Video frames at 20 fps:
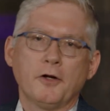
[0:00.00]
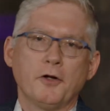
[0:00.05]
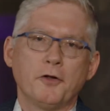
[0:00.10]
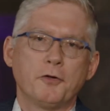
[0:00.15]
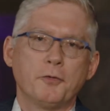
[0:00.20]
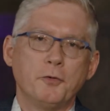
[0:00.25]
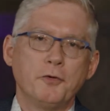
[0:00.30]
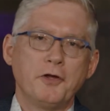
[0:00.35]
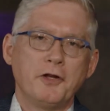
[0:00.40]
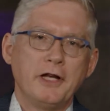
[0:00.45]

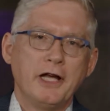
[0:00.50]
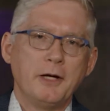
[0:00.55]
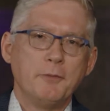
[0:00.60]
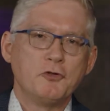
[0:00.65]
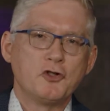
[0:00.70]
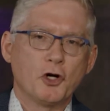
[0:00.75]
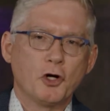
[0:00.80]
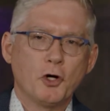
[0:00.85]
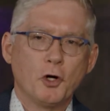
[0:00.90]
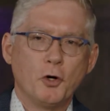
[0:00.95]
Through the name
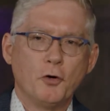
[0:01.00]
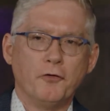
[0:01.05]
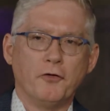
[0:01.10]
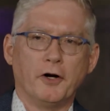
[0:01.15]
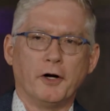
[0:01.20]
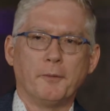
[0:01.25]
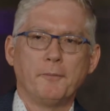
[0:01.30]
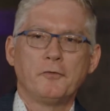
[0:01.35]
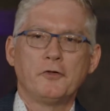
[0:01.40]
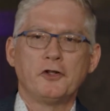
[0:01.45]

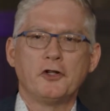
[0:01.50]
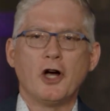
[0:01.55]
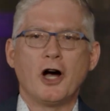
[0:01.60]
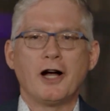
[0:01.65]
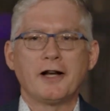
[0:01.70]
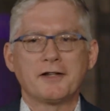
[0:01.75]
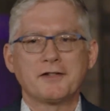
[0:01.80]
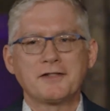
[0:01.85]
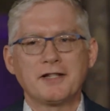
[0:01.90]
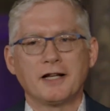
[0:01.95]
Jehovah,
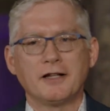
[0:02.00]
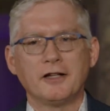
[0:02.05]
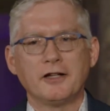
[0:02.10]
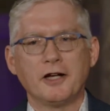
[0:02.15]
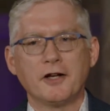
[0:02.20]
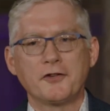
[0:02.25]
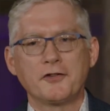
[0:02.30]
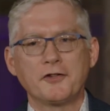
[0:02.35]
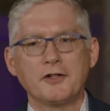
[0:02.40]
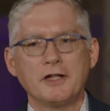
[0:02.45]
God is telling
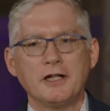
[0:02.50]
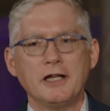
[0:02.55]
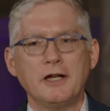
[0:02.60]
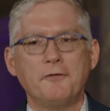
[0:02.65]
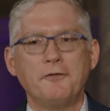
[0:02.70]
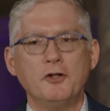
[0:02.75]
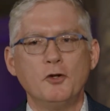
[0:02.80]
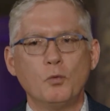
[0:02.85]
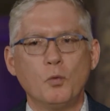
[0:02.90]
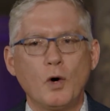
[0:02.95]
us,
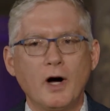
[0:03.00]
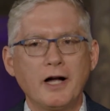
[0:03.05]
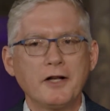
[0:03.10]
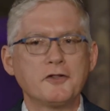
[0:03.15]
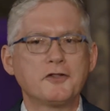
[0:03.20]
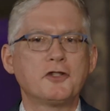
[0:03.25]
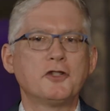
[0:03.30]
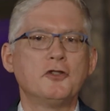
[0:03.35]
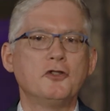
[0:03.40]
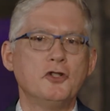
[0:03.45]
if you
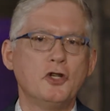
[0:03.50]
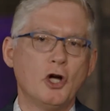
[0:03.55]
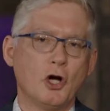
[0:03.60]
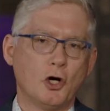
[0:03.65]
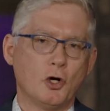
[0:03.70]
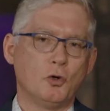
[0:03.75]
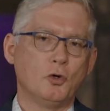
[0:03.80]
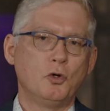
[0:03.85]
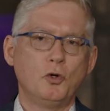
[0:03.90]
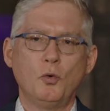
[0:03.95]
want to
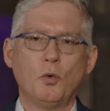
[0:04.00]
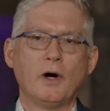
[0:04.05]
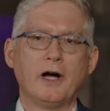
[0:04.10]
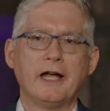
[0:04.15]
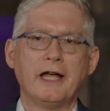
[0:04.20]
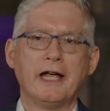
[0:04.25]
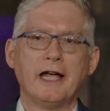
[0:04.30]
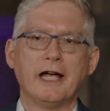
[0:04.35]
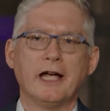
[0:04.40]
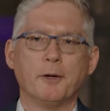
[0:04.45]
know who
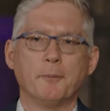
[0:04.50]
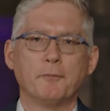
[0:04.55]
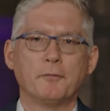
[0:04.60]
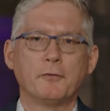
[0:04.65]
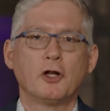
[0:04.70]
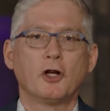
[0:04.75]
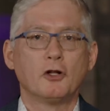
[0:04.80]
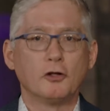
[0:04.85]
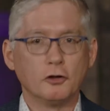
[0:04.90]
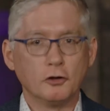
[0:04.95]
I am,
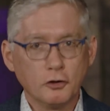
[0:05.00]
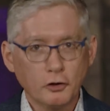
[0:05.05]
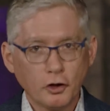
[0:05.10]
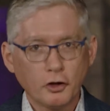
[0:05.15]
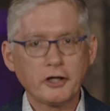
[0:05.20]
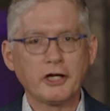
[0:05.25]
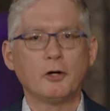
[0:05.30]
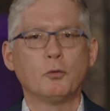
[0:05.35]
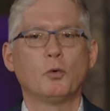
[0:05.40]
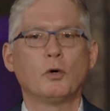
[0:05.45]

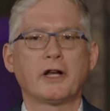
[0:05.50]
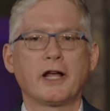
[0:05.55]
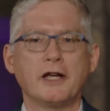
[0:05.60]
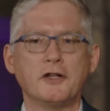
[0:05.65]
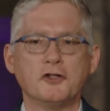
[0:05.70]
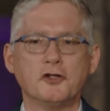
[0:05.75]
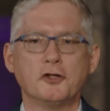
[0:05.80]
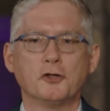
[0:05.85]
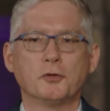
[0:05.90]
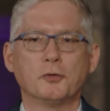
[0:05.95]
look at what I
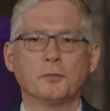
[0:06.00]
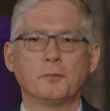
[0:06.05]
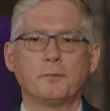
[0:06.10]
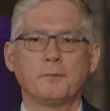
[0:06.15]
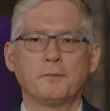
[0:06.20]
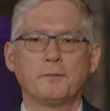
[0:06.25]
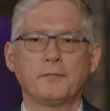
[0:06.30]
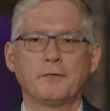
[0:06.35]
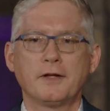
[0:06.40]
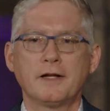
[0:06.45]
do.
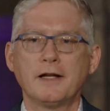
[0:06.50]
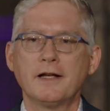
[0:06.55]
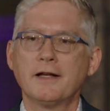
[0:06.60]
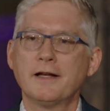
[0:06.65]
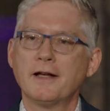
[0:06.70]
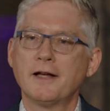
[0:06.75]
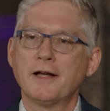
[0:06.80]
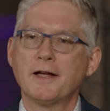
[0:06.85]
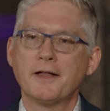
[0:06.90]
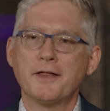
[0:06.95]

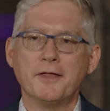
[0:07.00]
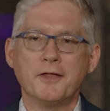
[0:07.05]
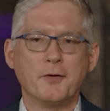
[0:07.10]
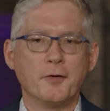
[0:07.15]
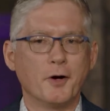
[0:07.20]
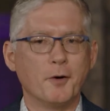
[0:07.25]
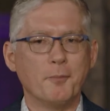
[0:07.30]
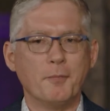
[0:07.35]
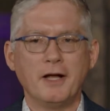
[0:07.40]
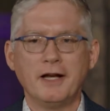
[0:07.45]

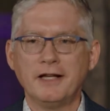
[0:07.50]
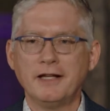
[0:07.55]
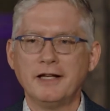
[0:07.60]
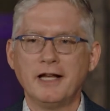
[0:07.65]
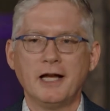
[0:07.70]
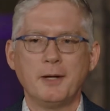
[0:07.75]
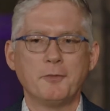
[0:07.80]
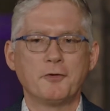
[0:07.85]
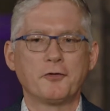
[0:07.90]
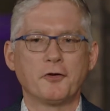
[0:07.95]
There are many
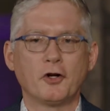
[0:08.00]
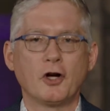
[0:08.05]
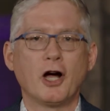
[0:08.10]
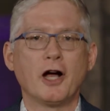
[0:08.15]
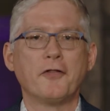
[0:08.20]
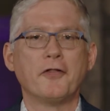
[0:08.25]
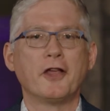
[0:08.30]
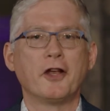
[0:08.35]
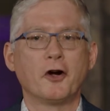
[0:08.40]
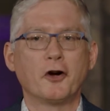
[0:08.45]
names for
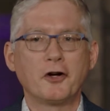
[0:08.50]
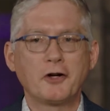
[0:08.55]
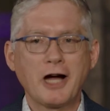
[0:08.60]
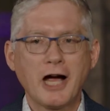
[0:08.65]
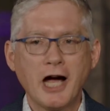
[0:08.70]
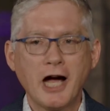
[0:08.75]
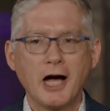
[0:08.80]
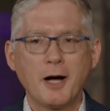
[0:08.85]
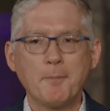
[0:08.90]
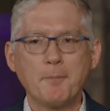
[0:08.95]
God that are
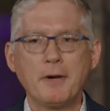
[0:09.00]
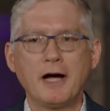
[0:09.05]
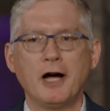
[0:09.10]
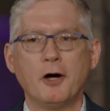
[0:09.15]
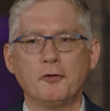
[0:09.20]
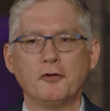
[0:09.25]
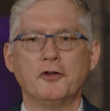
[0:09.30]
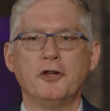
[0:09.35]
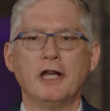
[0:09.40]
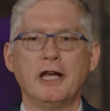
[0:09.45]

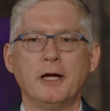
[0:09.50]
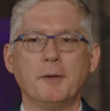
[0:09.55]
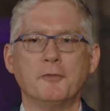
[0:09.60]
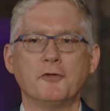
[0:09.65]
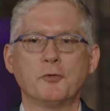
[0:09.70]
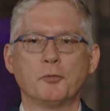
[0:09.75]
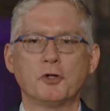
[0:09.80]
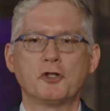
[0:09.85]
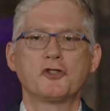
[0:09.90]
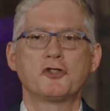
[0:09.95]
compound
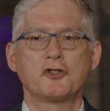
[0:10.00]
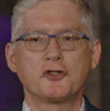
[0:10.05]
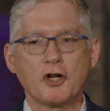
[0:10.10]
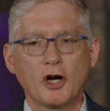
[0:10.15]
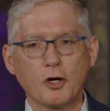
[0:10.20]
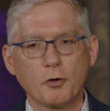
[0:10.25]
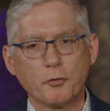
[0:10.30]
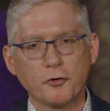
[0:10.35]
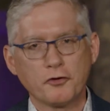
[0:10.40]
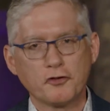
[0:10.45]
names, which
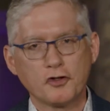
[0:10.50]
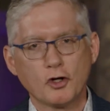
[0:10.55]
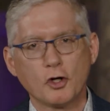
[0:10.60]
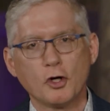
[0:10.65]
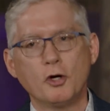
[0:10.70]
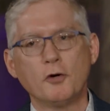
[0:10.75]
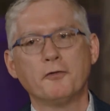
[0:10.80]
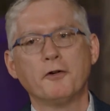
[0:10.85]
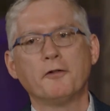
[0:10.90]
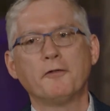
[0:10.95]
start with
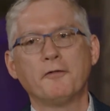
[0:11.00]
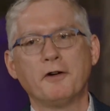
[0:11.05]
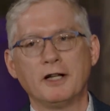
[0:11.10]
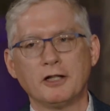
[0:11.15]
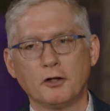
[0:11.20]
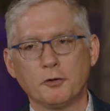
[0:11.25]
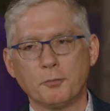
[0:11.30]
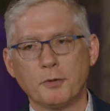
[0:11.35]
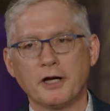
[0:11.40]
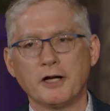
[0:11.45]
Jehovah
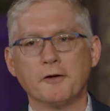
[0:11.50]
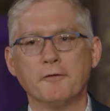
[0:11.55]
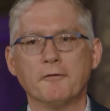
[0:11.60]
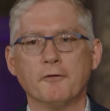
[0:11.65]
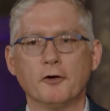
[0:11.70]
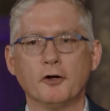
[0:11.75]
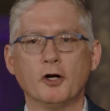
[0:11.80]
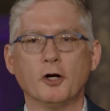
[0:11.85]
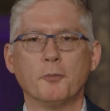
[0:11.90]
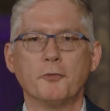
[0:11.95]
followed by a
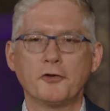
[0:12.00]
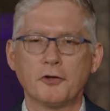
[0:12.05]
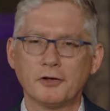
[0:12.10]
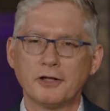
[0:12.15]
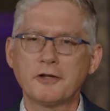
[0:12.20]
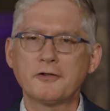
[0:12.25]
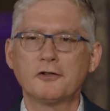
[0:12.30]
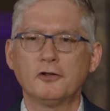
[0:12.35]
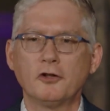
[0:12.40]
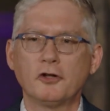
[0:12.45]
verb. So
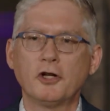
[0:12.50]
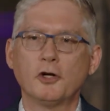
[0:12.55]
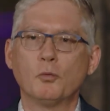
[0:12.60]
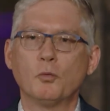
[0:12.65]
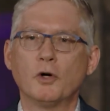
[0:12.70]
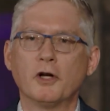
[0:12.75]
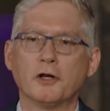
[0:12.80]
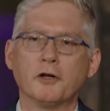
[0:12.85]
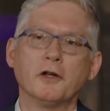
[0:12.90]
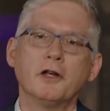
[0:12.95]
let's look at
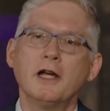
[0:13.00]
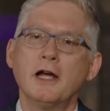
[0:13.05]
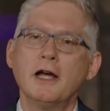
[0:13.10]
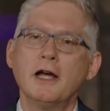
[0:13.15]
one,